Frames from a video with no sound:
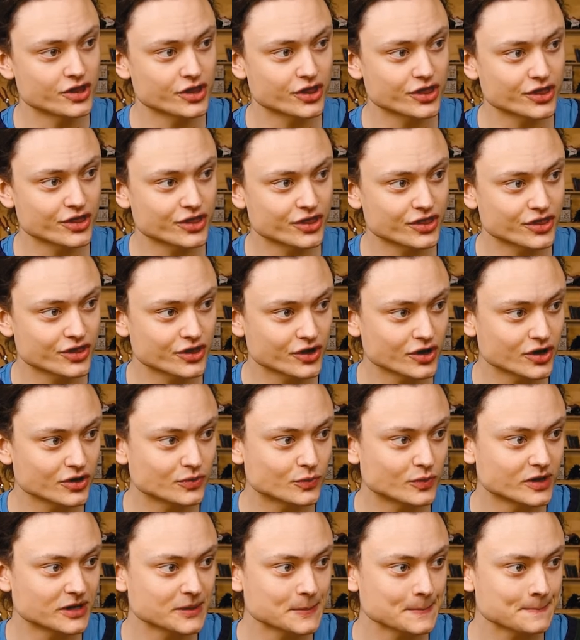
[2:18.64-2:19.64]
The
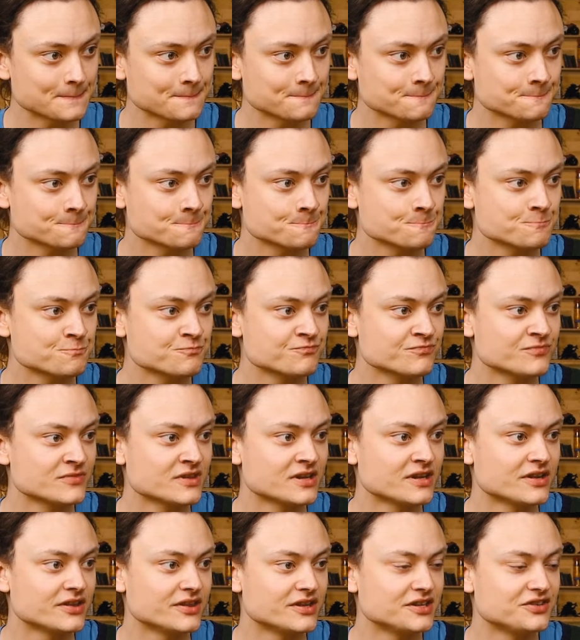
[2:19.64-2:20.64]
third one,
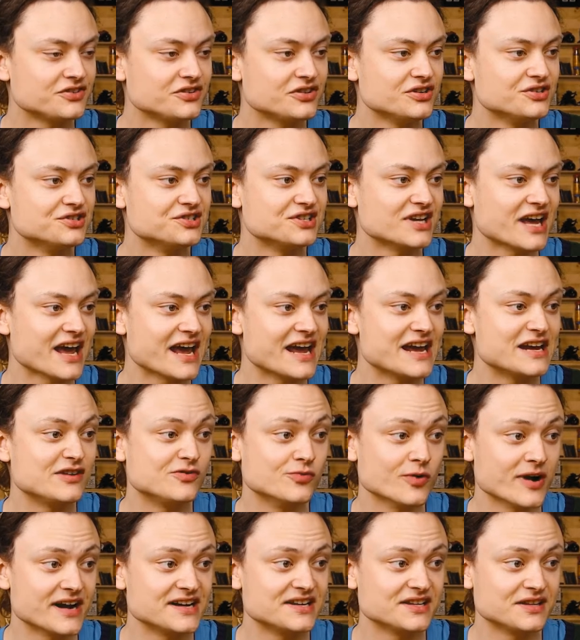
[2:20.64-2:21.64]
this is A
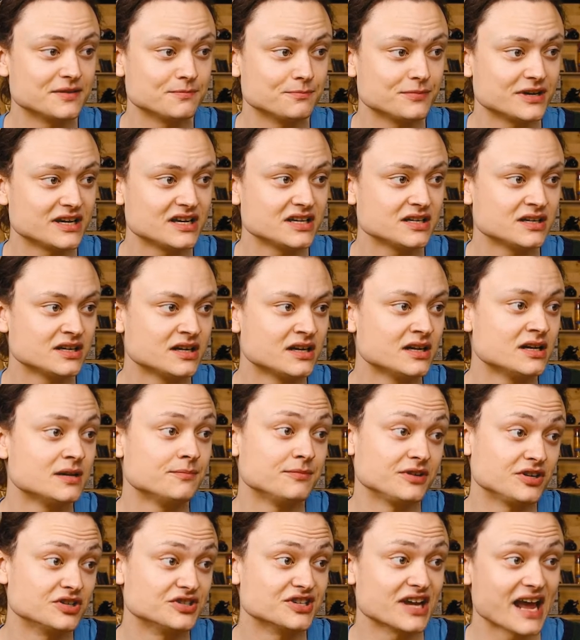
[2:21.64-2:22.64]
greater than B.
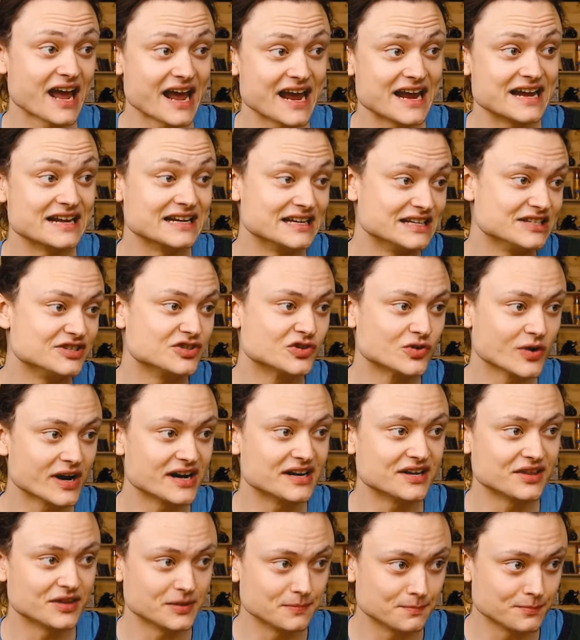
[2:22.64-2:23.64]
Because A is
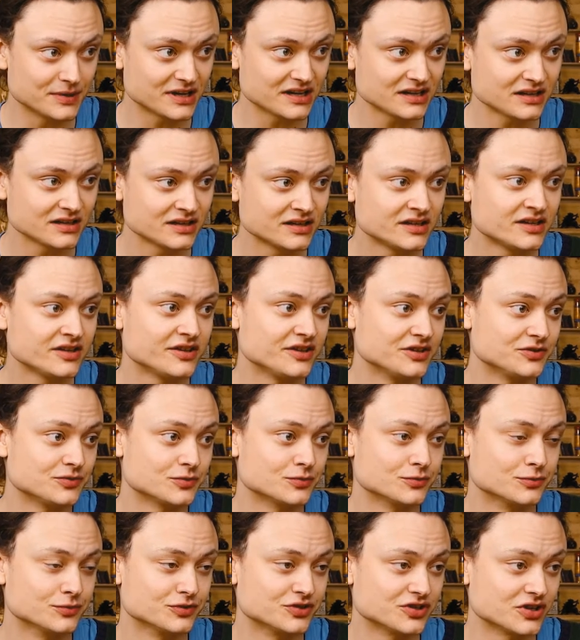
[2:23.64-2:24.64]
greater than B, this
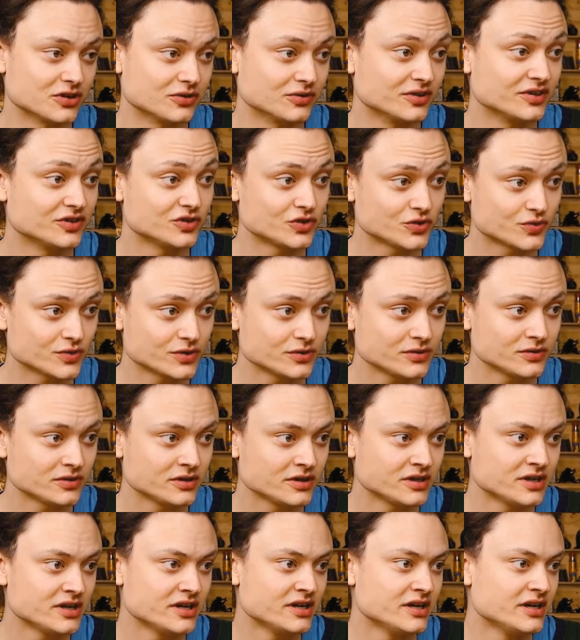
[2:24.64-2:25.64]
will result true.
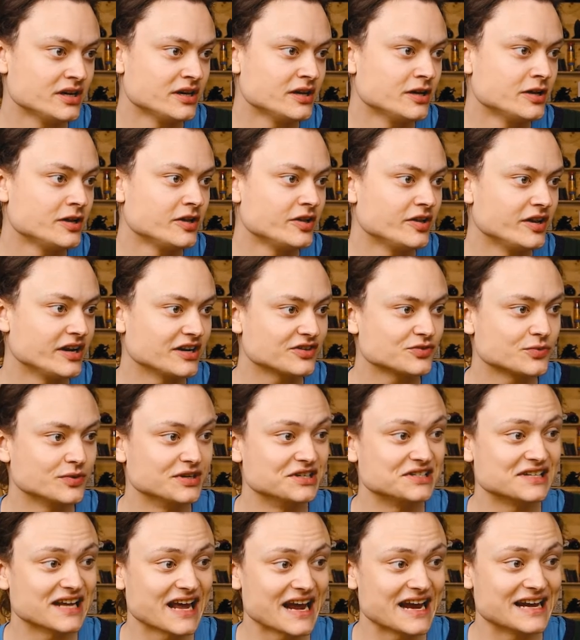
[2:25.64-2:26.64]
Next
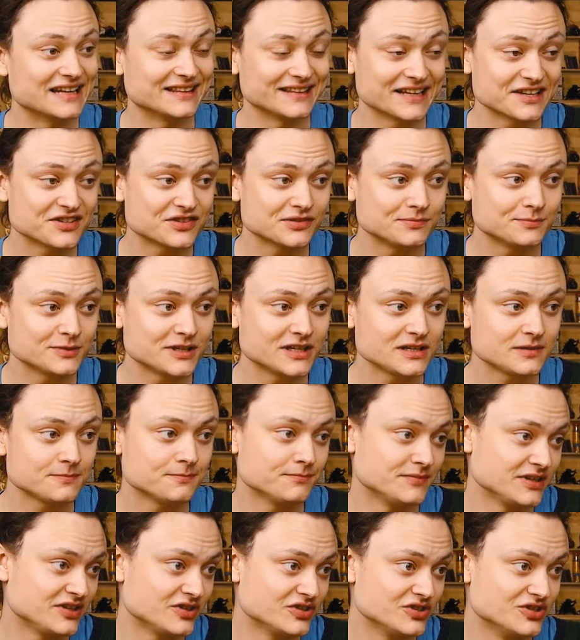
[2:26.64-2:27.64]
one is A less than
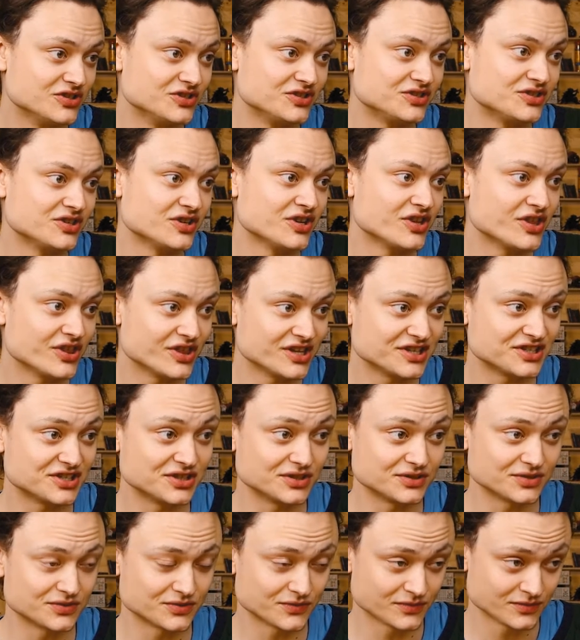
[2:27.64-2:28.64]
B. Because this
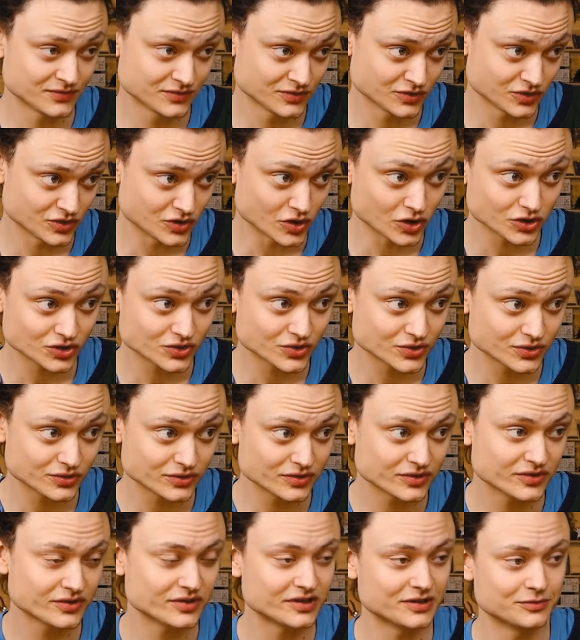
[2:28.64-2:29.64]
is not
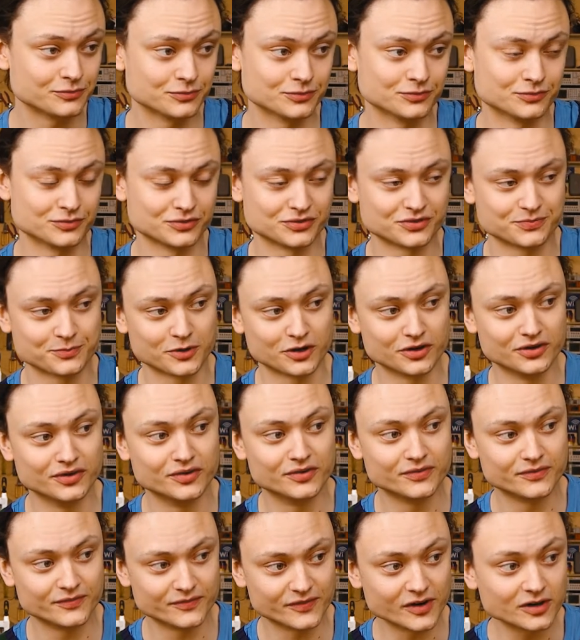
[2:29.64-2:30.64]
true, it will
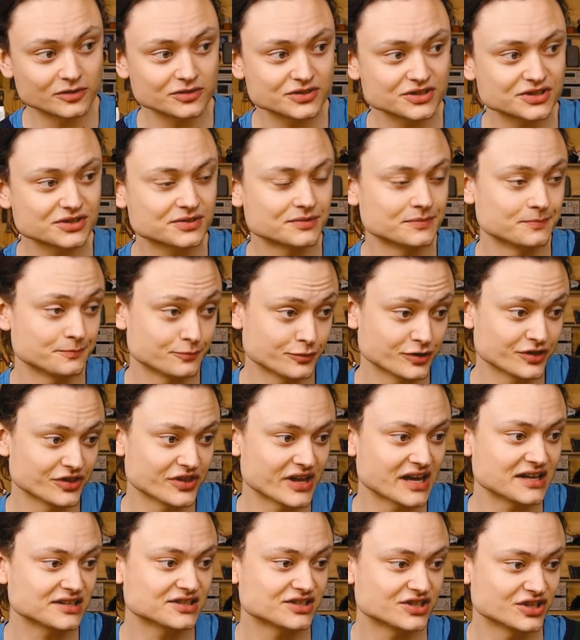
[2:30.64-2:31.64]
respond false.
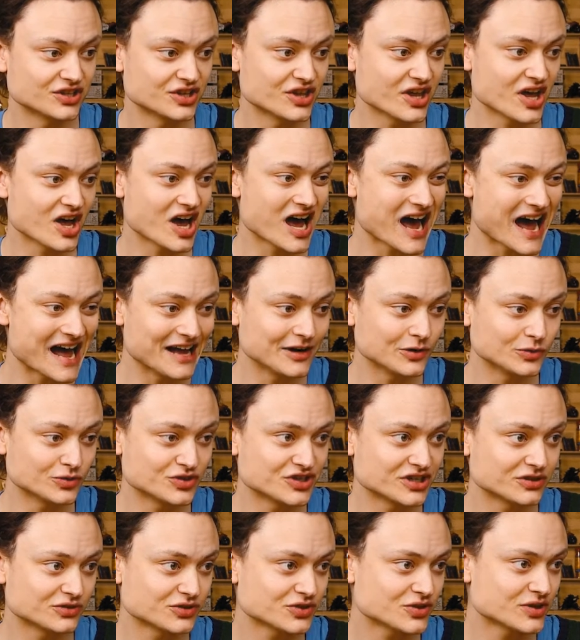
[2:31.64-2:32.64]
Print that to the idle
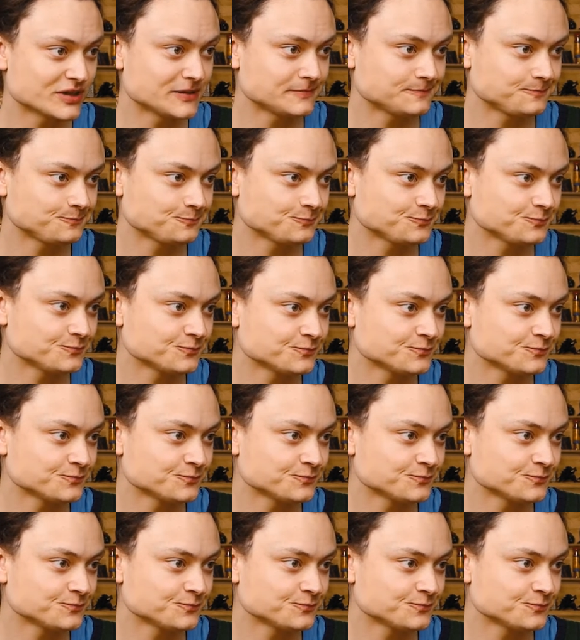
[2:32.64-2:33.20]
shell screen.